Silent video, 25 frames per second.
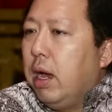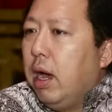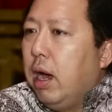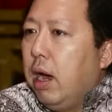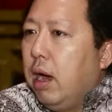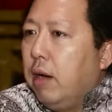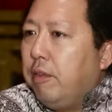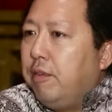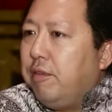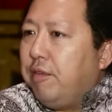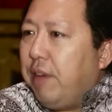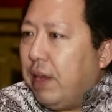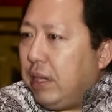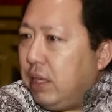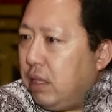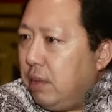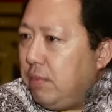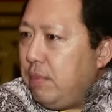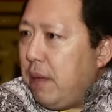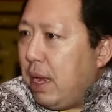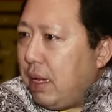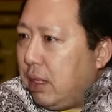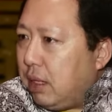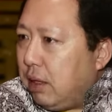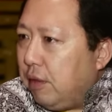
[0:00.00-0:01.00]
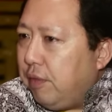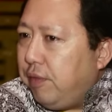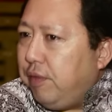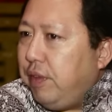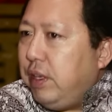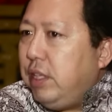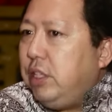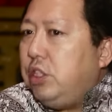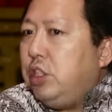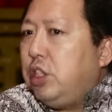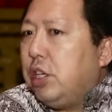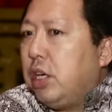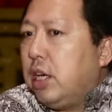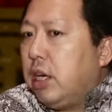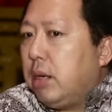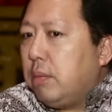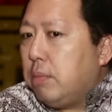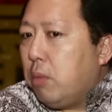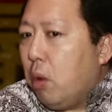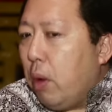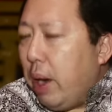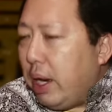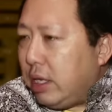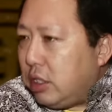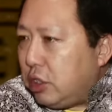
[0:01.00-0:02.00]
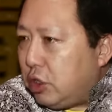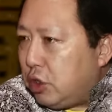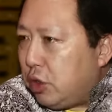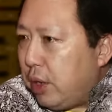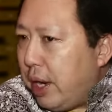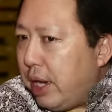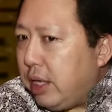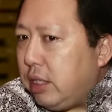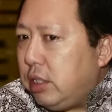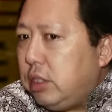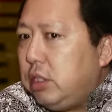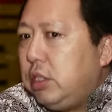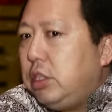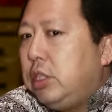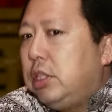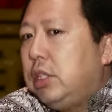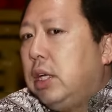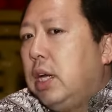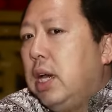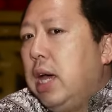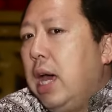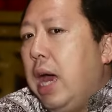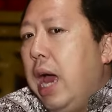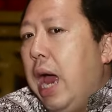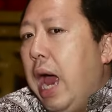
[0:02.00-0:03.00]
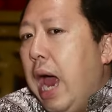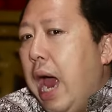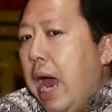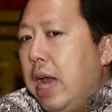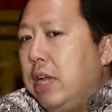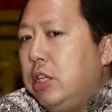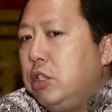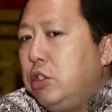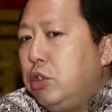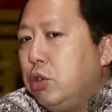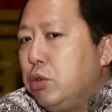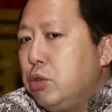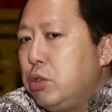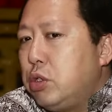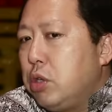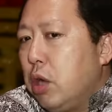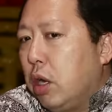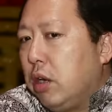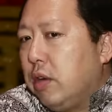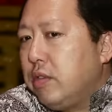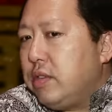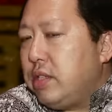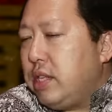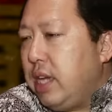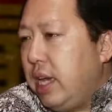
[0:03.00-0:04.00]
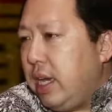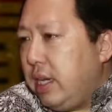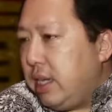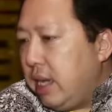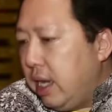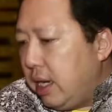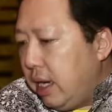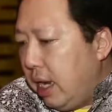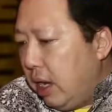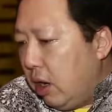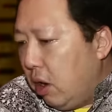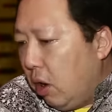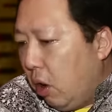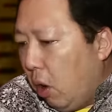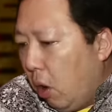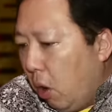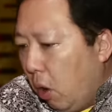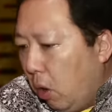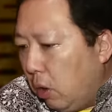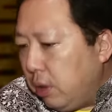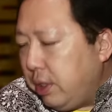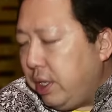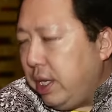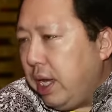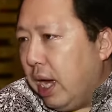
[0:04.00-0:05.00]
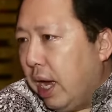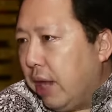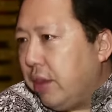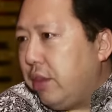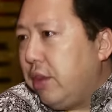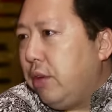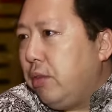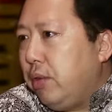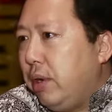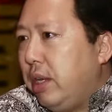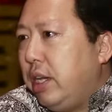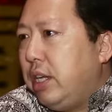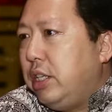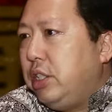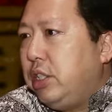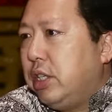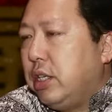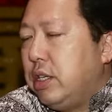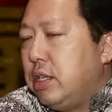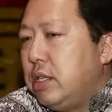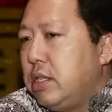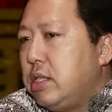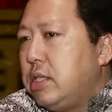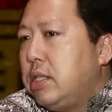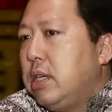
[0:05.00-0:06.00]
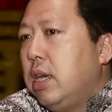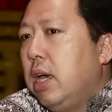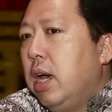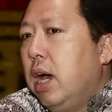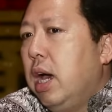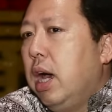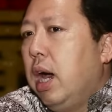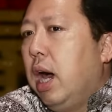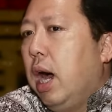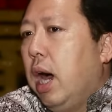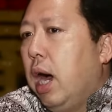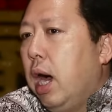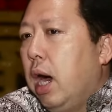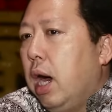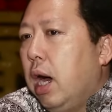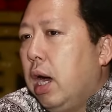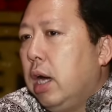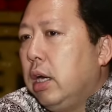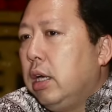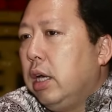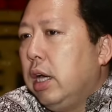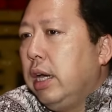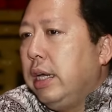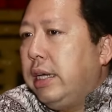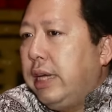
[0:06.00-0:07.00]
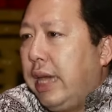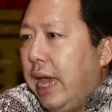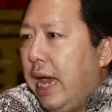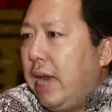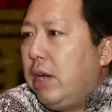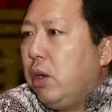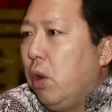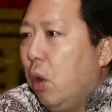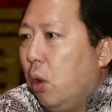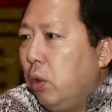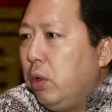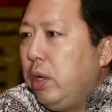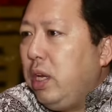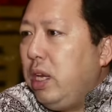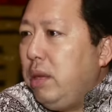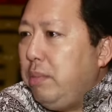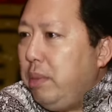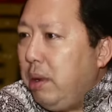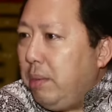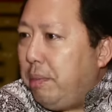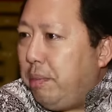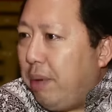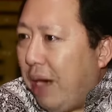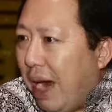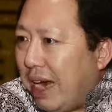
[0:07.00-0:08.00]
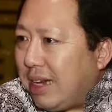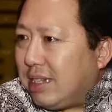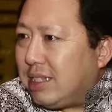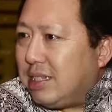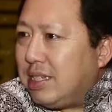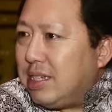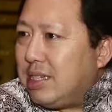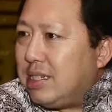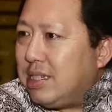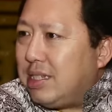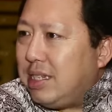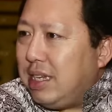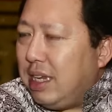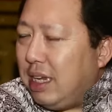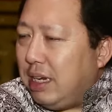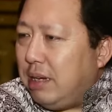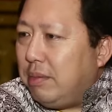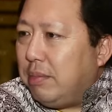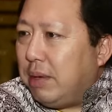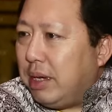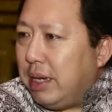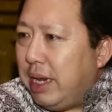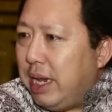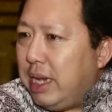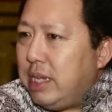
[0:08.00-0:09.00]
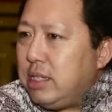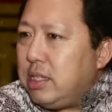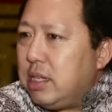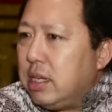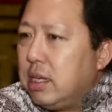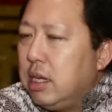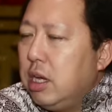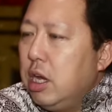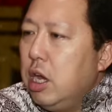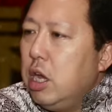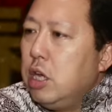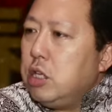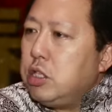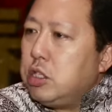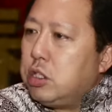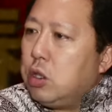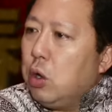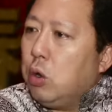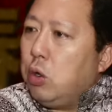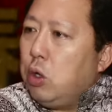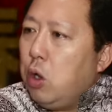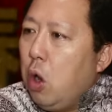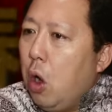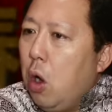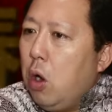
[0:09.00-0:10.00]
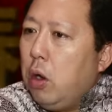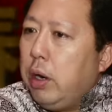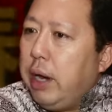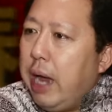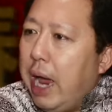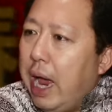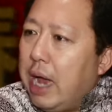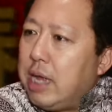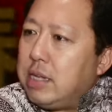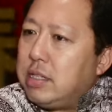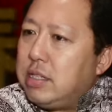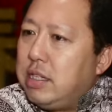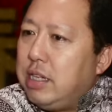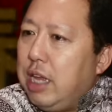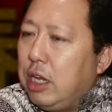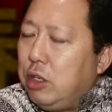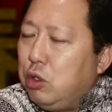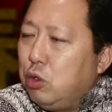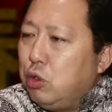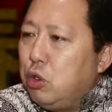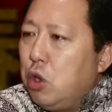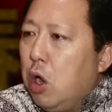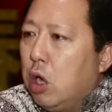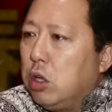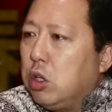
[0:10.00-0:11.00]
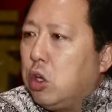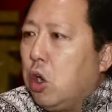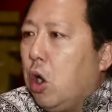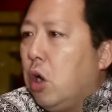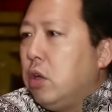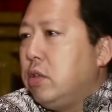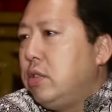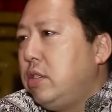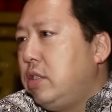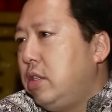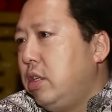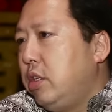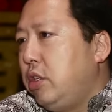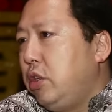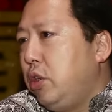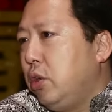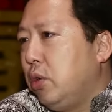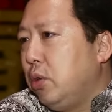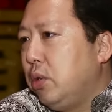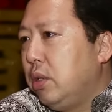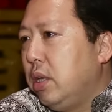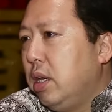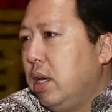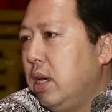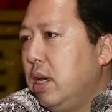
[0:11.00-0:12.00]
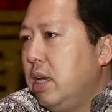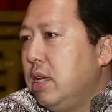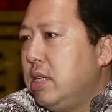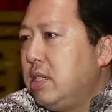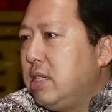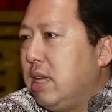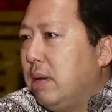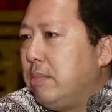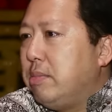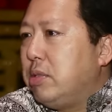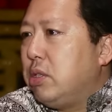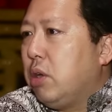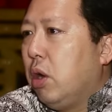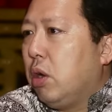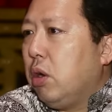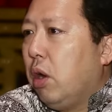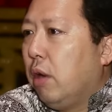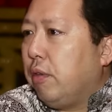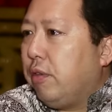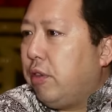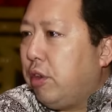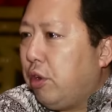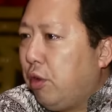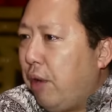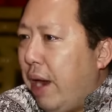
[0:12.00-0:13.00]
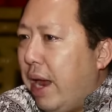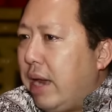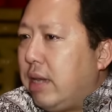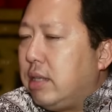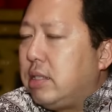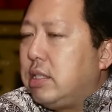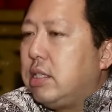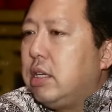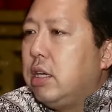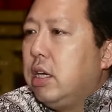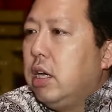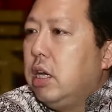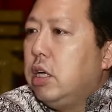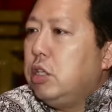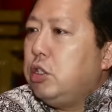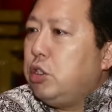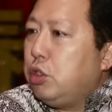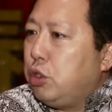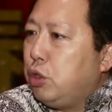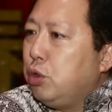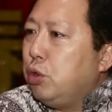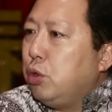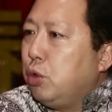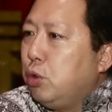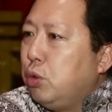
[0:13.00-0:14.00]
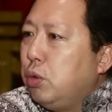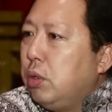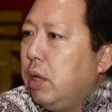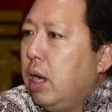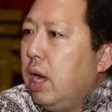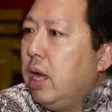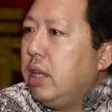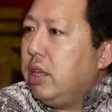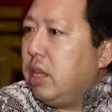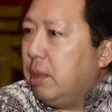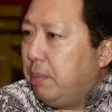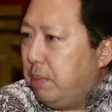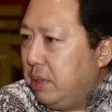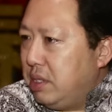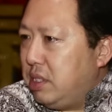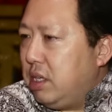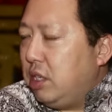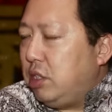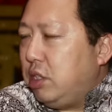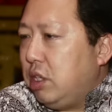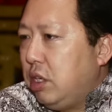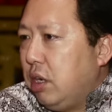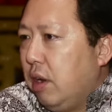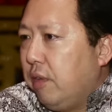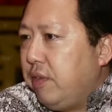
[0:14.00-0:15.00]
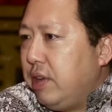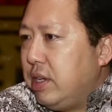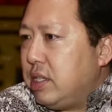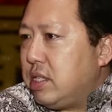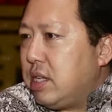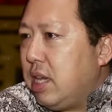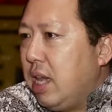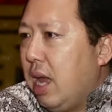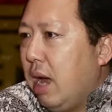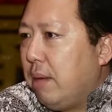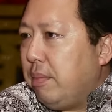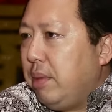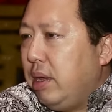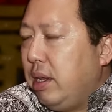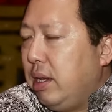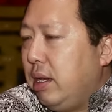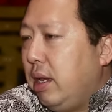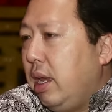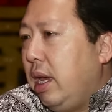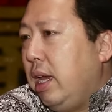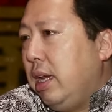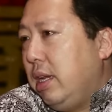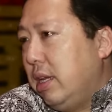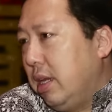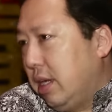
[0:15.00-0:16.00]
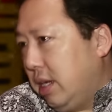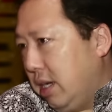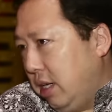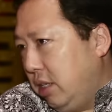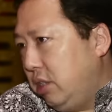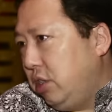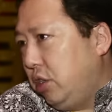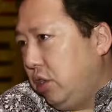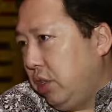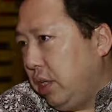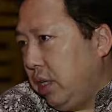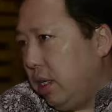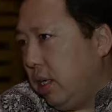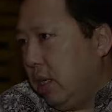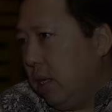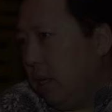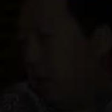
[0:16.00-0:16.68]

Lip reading: a fundamental feature, more entrenched, and to sort of say that all the other religions can only be practiced in Malaysia so long as they do not constitute some sort of threat to the position of Islam in the country.